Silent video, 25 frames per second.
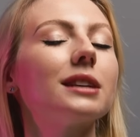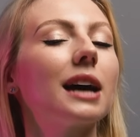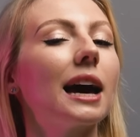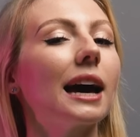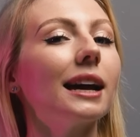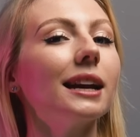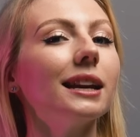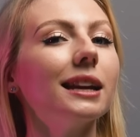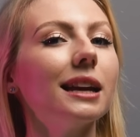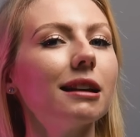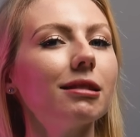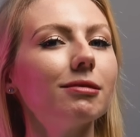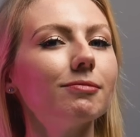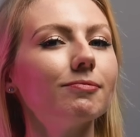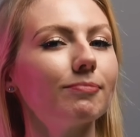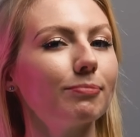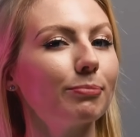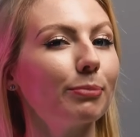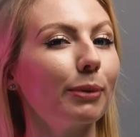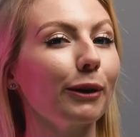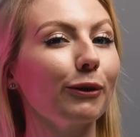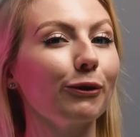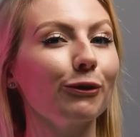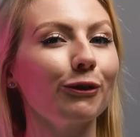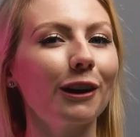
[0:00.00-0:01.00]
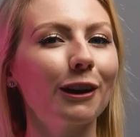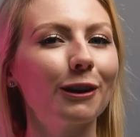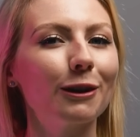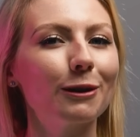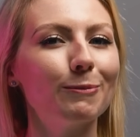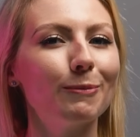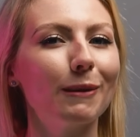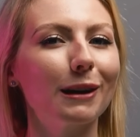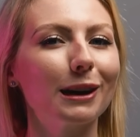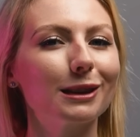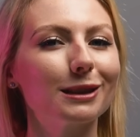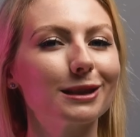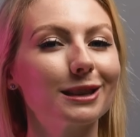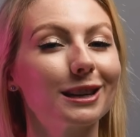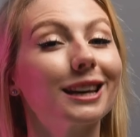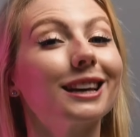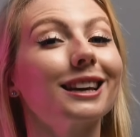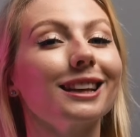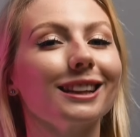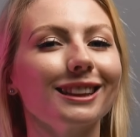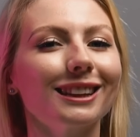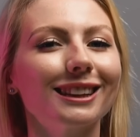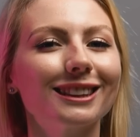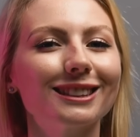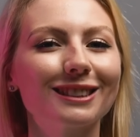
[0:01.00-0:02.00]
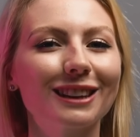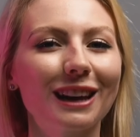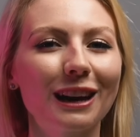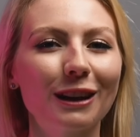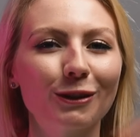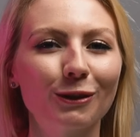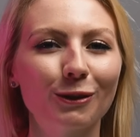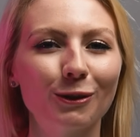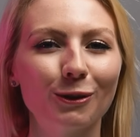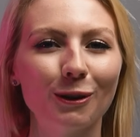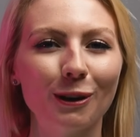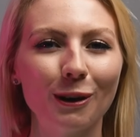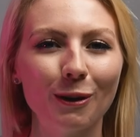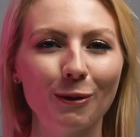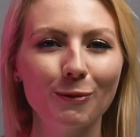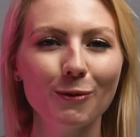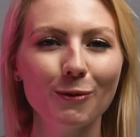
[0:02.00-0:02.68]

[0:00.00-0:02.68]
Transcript: Tiny, but very mighty. Let's get to it.